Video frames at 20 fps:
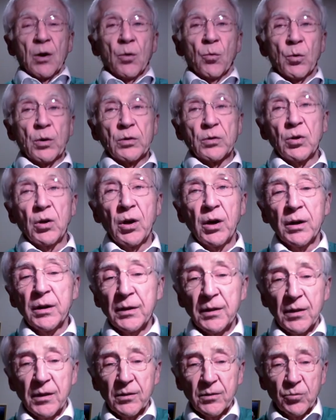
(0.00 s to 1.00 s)
We're
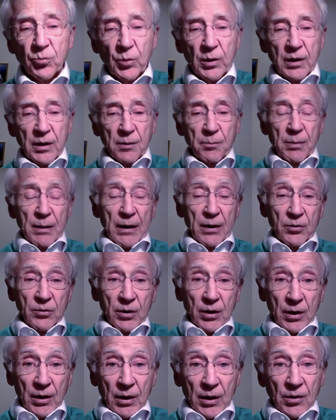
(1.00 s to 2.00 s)
talking this week about
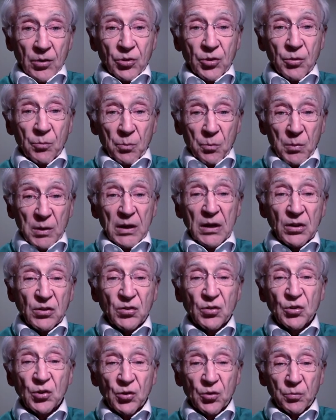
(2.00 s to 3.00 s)
the
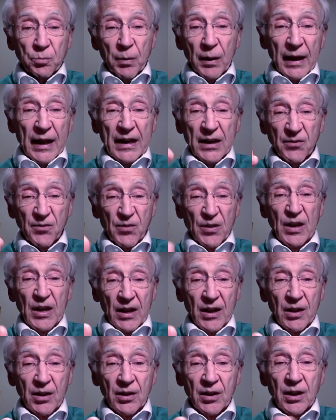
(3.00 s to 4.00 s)
Minister's Black
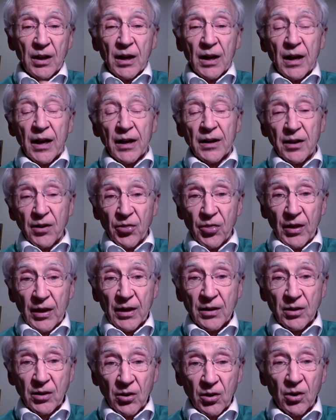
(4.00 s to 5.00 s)
Veil, a
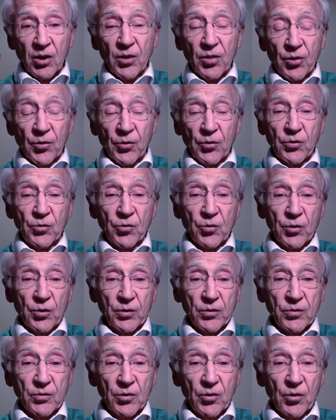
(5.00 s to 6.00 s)
Nathaniel Hawthorne short
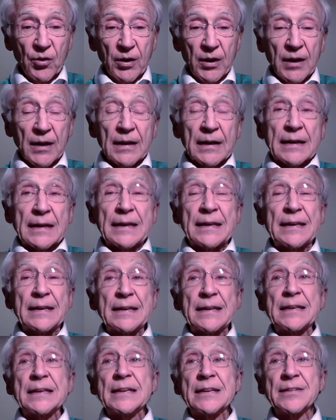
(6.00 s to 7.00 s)
story. It
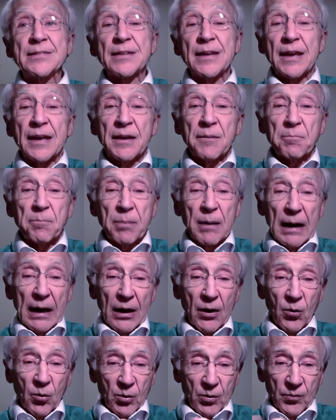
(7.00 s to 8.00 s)
is a
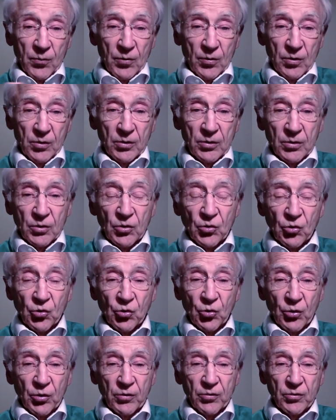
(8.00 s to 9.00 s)
powerful
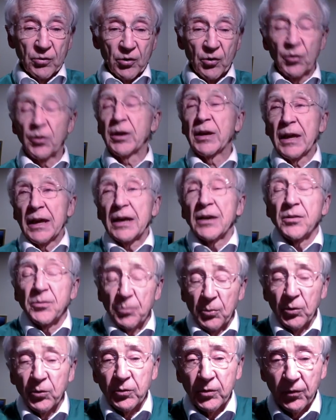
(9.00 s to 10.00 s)
short story, as
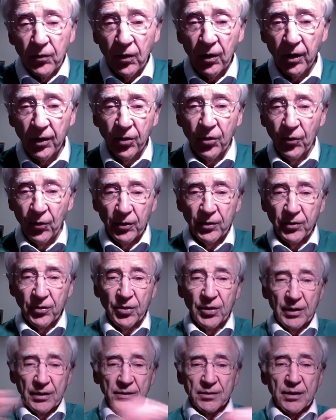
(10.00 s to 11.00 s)
most of Hawthorne's
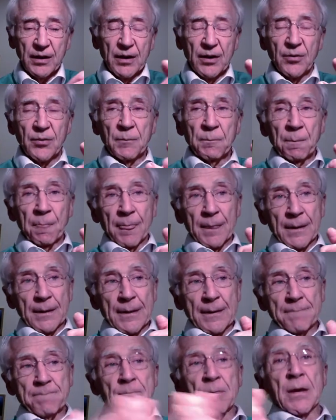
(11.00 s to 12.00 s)
things are. Okay.